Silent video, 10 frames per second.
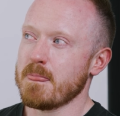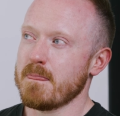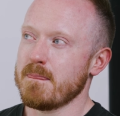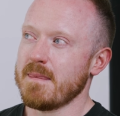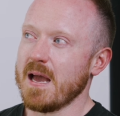
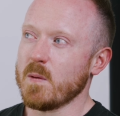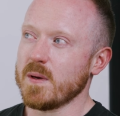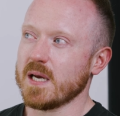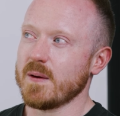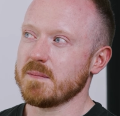Now we're
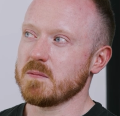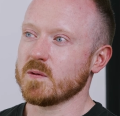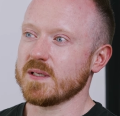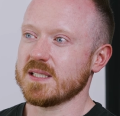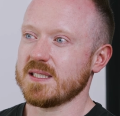going
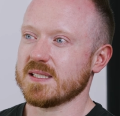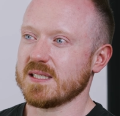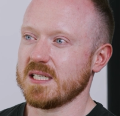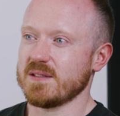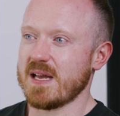more into this
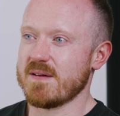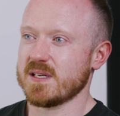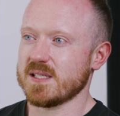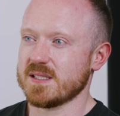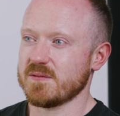kind of
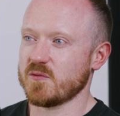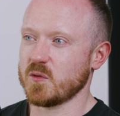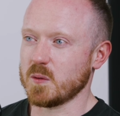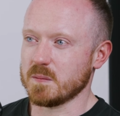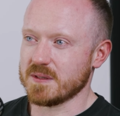
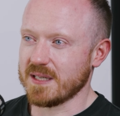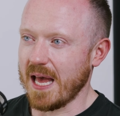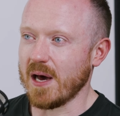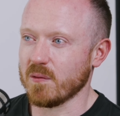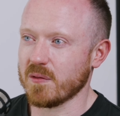evidence-informed
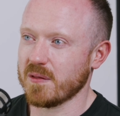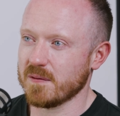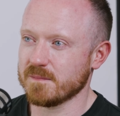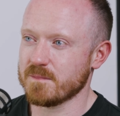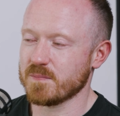health.
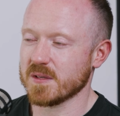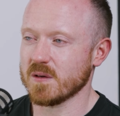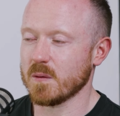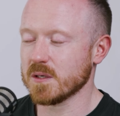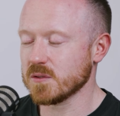So I
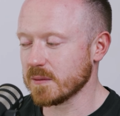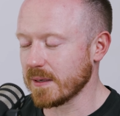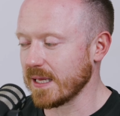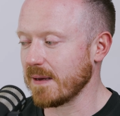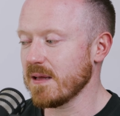want to talk about
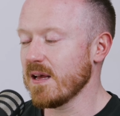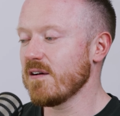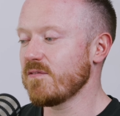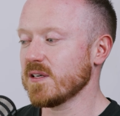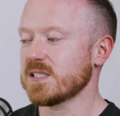that.
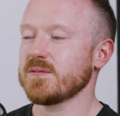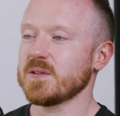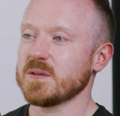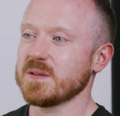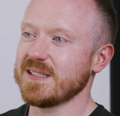First of
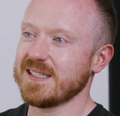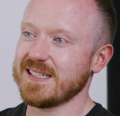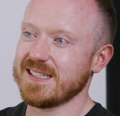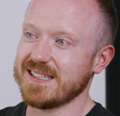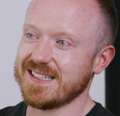all,
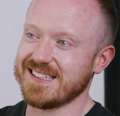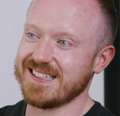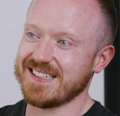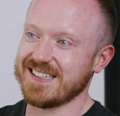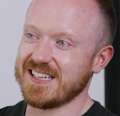
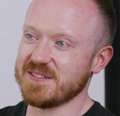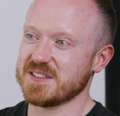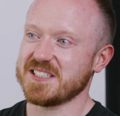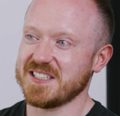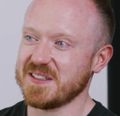over
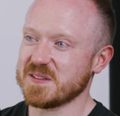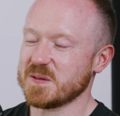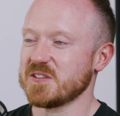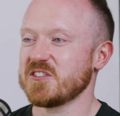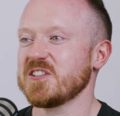to you to
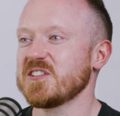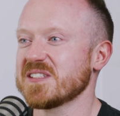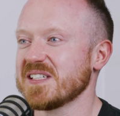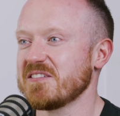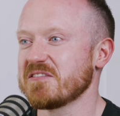introduce
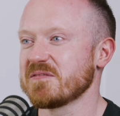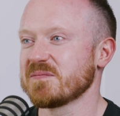yourself.